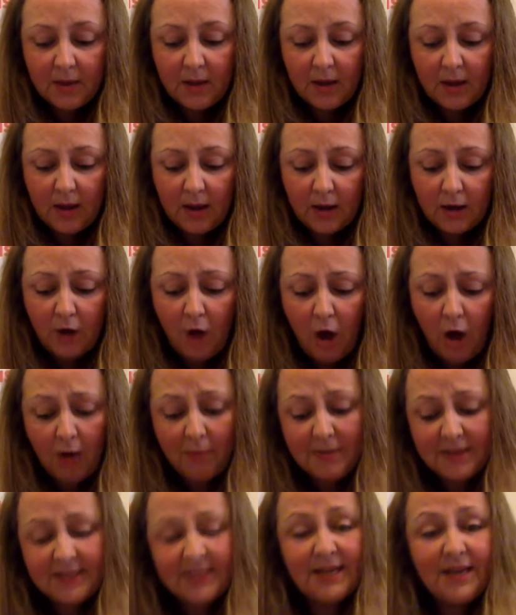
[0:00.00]

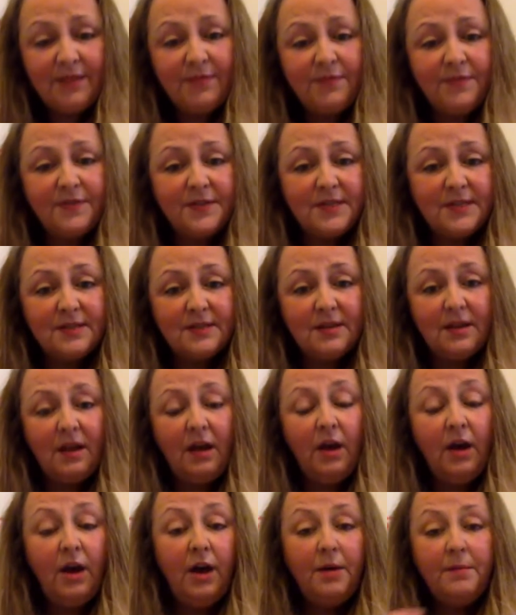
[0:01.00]
Calmatives,
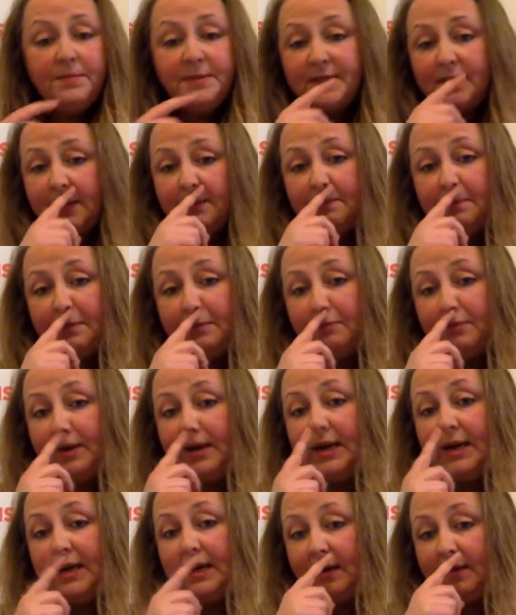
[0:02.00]
herbs can be
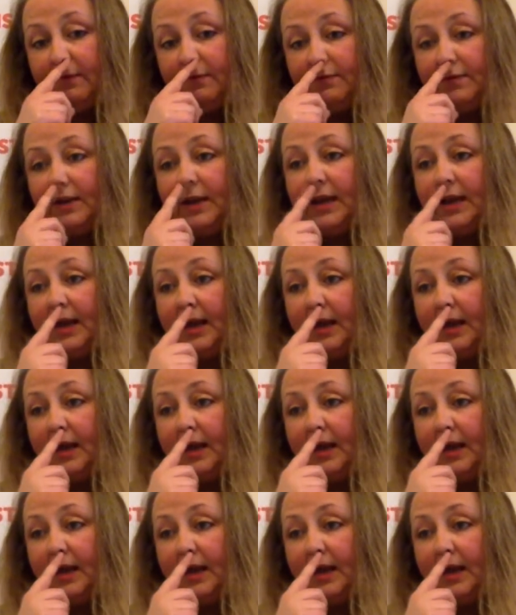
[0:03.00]
really lovely.